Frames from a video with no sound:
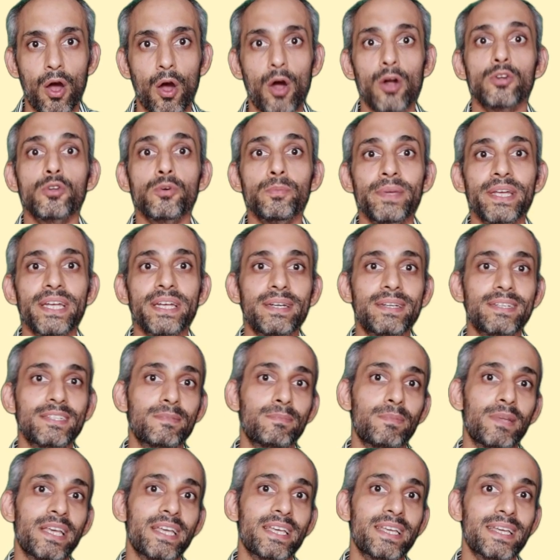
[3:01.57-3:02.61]
automate
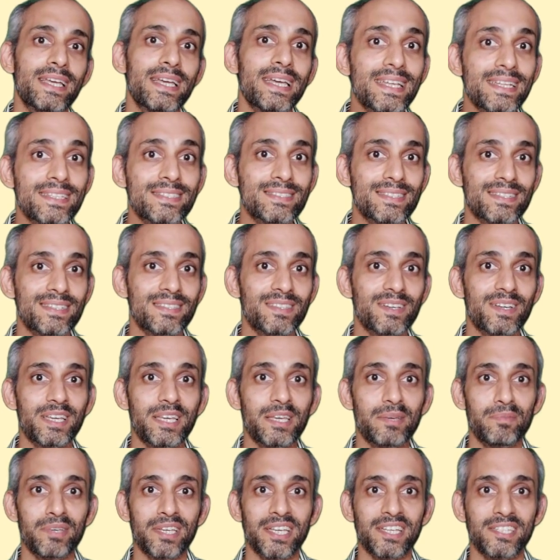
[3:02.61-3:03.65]
displaying hints in the
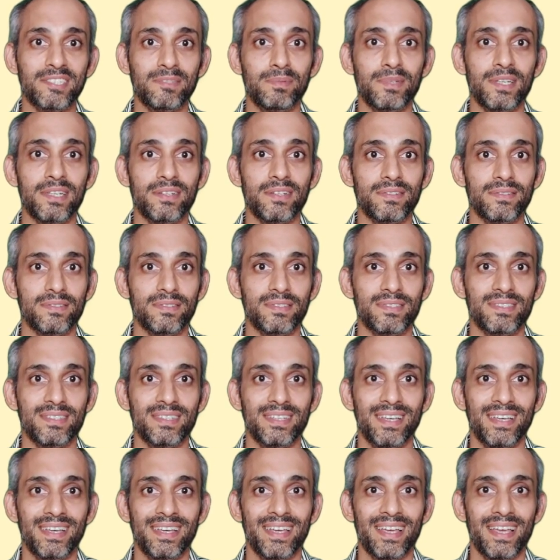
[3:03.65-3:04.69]
gaming experience.
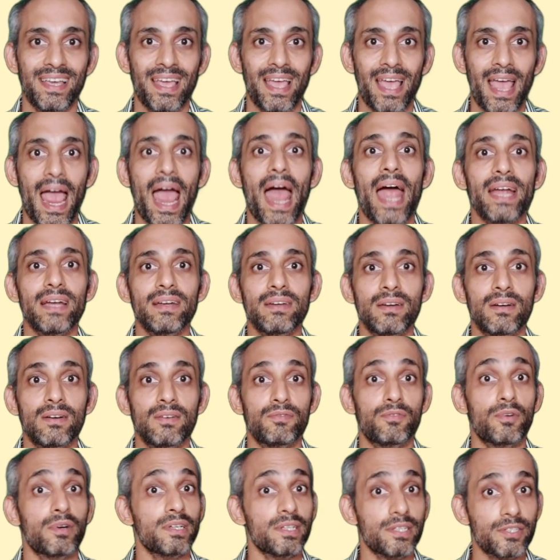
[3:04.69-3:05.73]
And
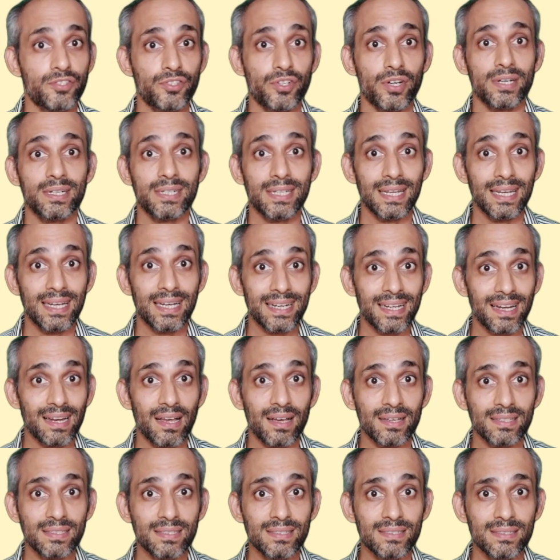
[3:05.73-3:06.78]
for instructor-led
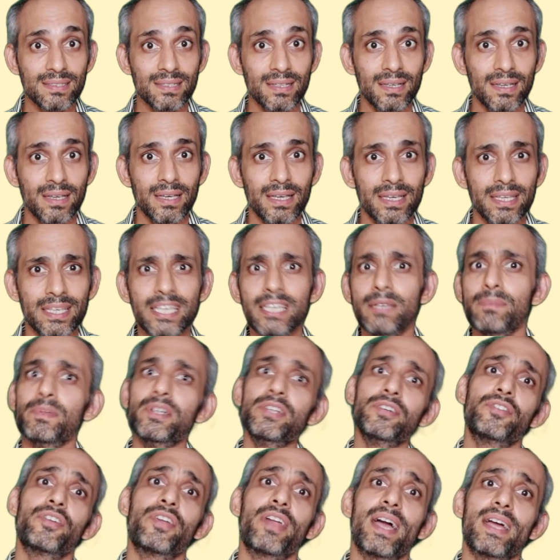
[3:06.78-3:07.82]
classes, keep
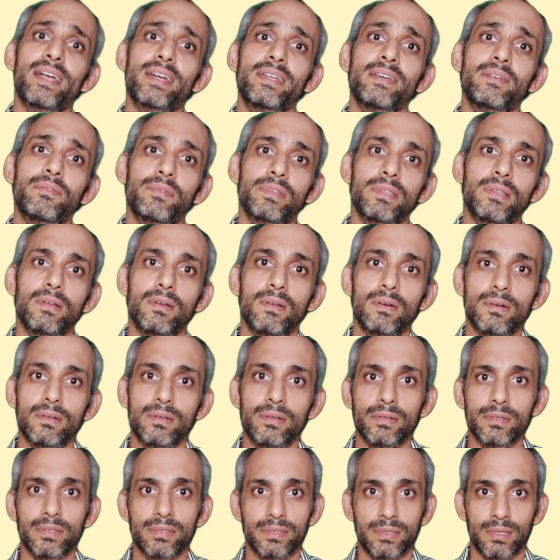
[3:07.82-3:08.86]
interacting with the
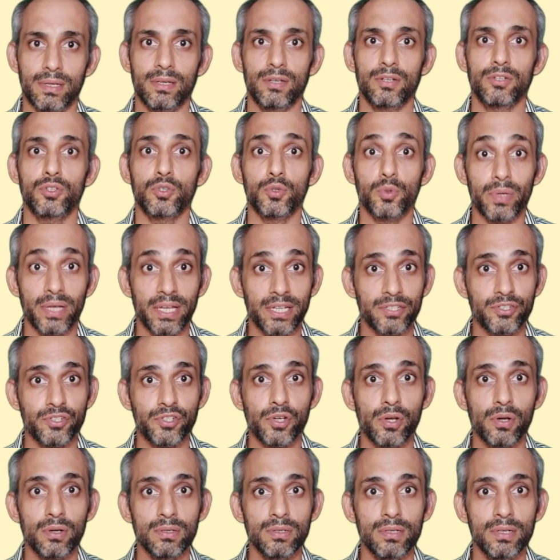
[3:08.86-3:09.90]
learners to
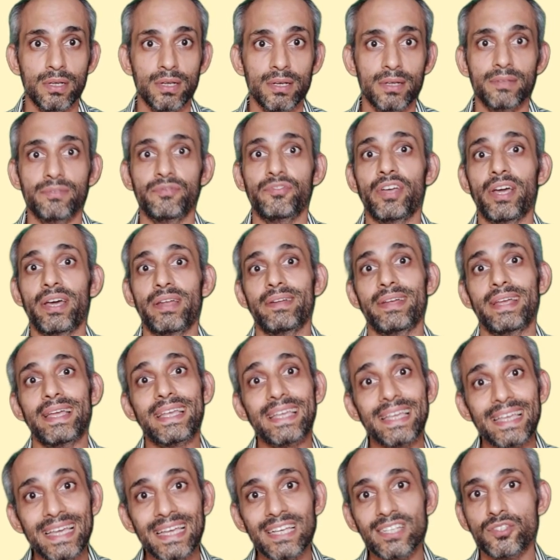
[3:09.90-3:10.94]
ensure they are
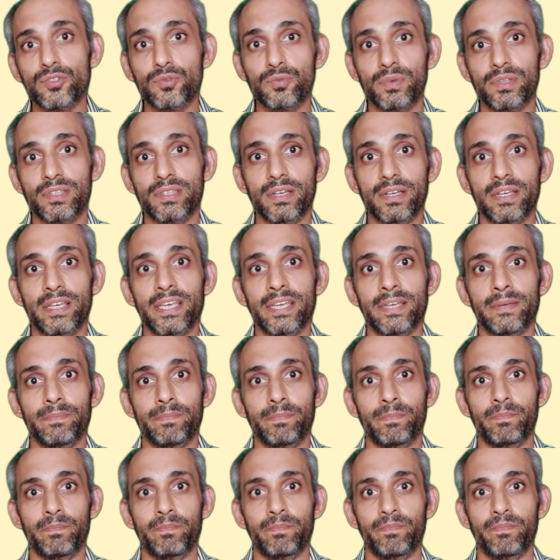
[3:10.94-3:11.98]
engaged with the
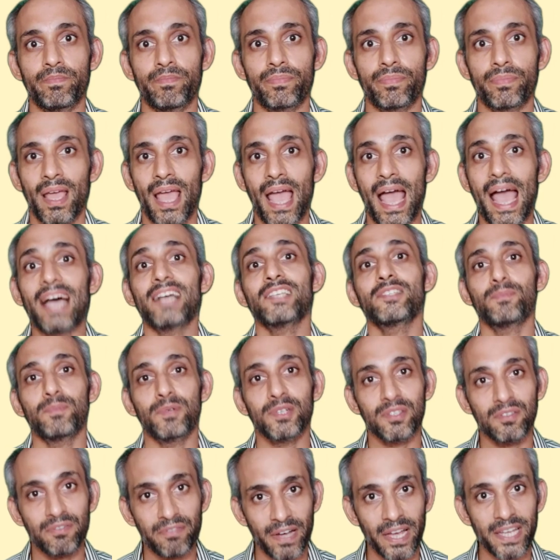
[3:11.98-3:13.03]
game. As
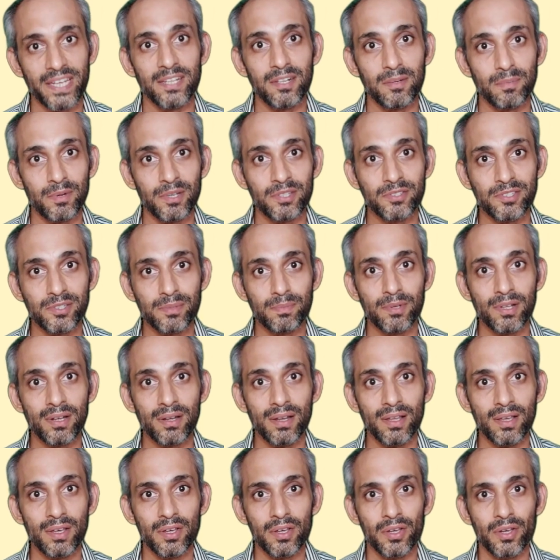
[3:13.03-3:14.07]
per the final
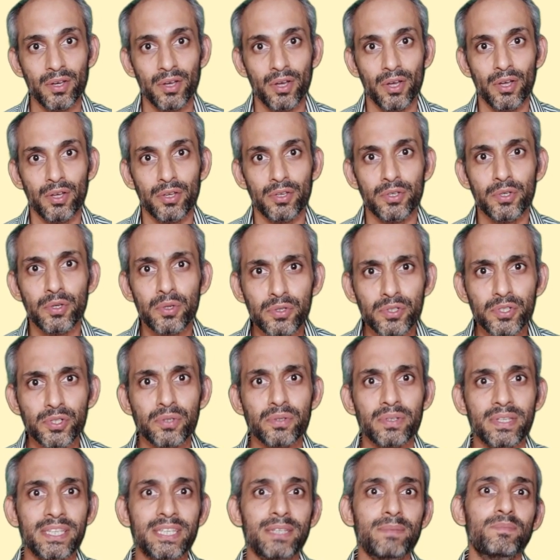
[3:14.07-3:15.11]
principle, you
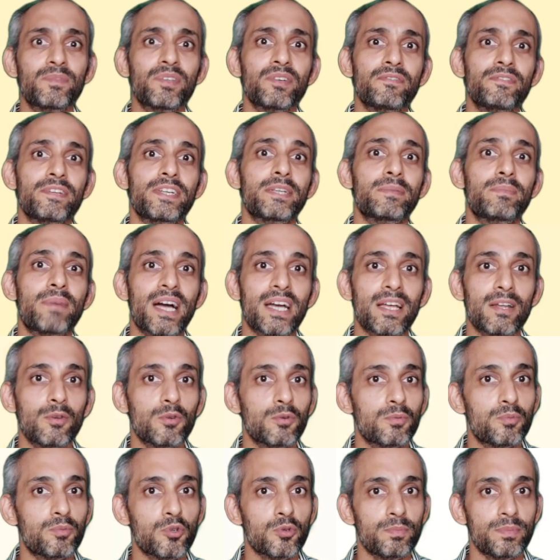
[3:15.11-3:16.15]
should keep the feedback
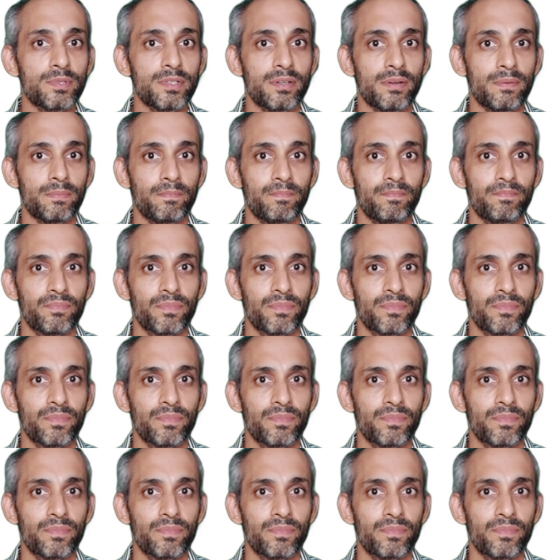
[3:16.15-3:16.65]
loop open.